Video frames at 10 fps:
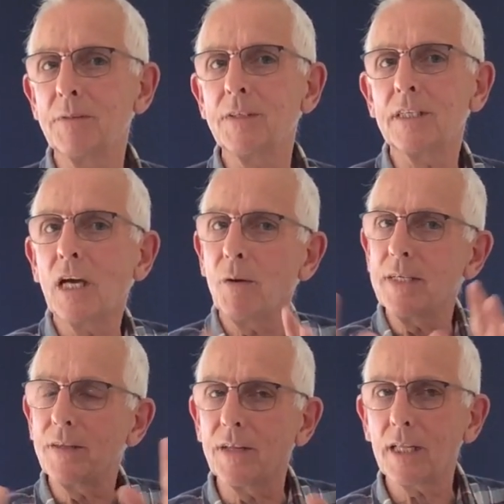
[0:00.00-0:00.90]
to go
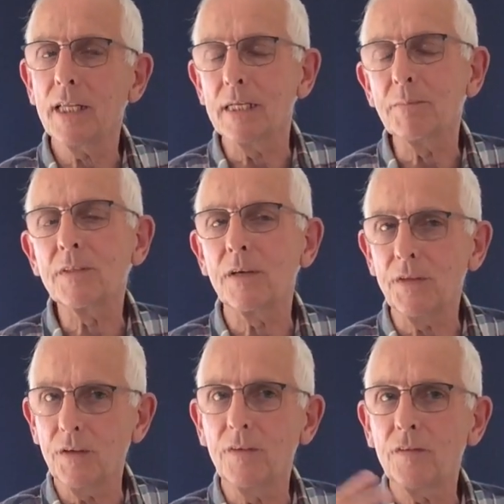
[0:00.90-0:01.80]
into the clips so that
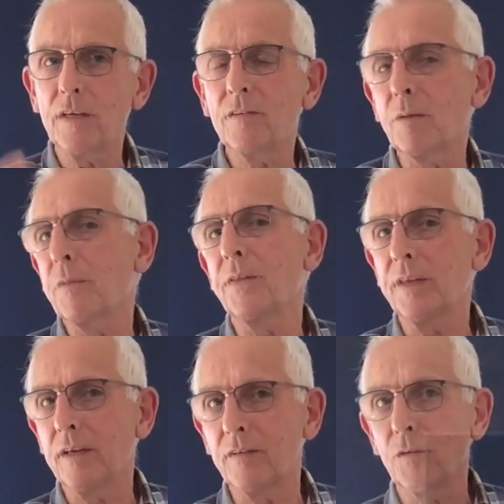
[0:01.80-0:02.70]
you can see some of the
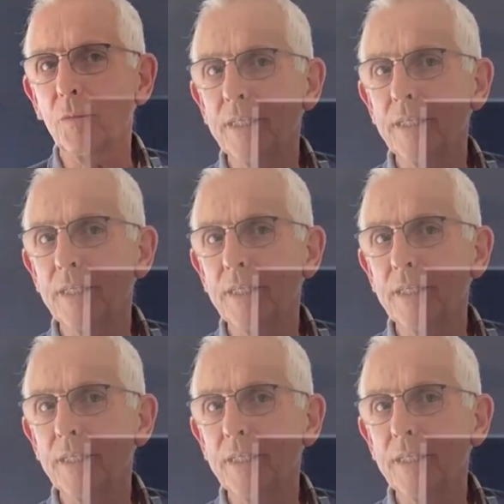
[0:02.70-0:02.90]
things that we